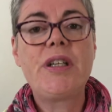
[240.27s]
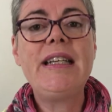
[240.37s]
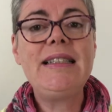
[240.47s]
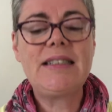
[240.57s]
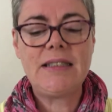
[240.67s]
an
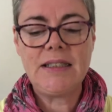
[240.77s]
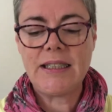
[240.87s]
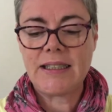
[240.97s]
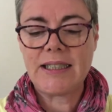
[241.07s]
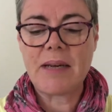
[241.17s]
instant
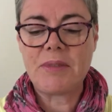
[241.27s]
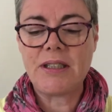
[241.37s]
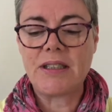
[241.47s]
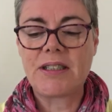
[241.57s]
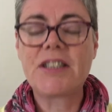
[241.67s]

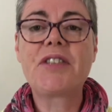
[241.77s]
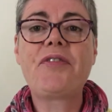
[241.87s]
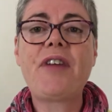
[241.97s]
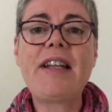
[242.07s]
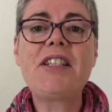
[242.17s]
acceptance that a
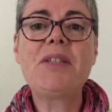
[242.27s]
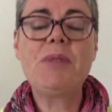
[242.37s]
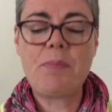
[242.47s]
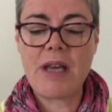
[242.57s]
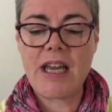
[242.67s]
phantom
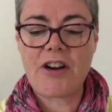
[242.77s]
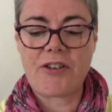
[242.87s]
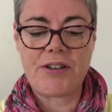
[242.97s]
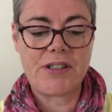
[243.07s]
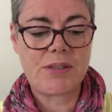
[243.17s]

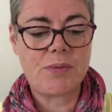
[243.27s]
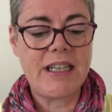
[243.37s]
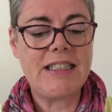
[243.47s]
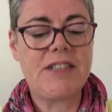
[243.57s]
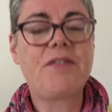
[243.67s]
appearance
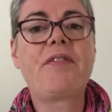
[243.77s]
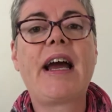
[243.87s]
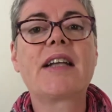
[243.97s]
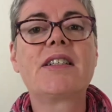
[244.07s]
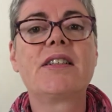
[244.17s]
is in
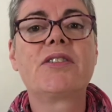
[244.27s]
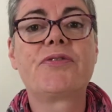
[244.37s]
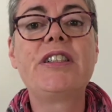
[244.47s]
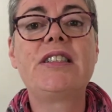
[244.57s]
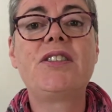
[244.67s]
fact the
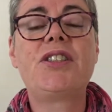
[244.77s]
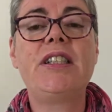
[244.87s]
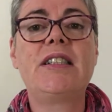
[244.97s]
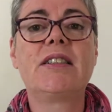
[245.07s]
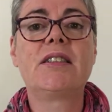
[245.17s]
risen
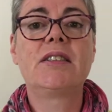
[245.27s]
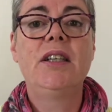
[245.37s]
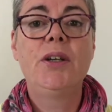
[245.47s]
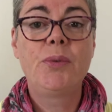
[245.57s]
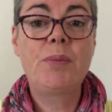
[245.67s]
Jesus
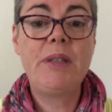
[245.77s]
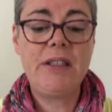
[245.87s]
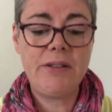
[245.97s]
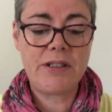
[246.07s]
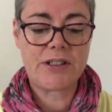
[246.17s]
would be
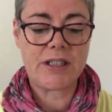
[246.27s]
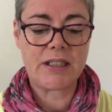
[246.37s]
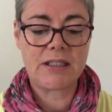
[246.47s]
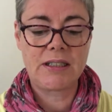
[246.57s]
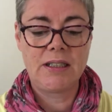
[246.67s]

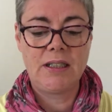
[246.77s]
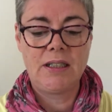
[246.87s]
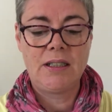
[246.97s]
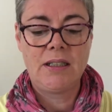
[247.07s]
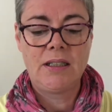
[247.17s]
ludicrous.
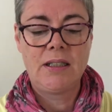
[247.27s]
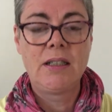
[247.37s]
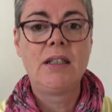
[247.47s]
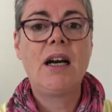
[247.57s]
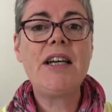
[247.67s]

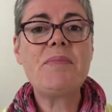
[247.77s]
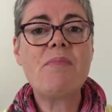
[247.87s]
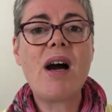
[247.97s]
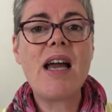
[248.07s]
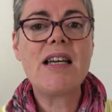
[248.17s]
I
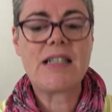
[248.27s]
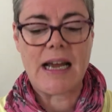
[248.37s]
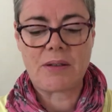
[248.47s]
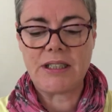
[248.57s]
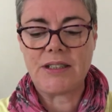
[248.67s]
admire
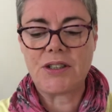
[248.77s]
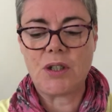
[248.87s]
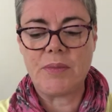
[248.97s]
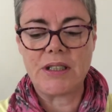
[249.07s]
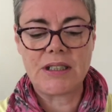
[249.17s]
doubting
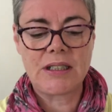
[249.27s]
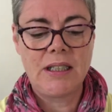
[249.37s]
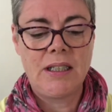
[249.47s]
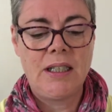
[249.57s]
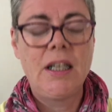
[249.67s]
Thomas.
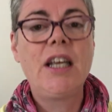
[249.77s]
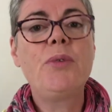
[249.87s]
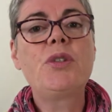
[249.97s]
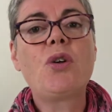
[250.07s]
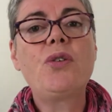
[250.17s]

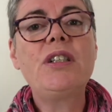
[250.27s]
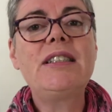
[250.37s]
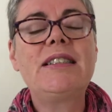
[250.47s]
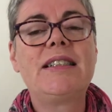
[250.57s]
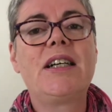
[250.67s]
He was
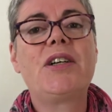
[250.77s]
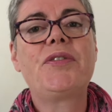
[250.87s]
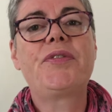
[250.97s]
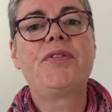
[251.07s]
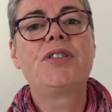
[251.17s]
honest
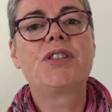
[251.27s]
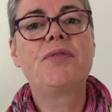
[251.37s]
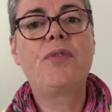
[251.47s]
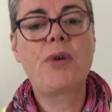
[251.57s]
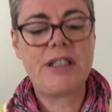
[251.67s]
enough to
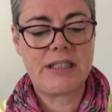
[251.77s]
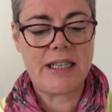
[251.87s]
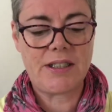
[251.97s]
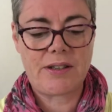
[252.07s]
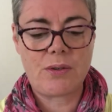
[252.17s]
voice
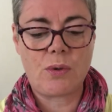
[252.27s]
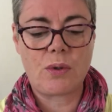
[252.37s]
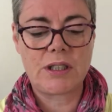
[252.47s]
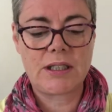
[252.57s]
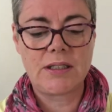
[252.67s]
his
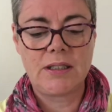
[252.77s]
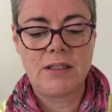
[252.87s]
thoughts.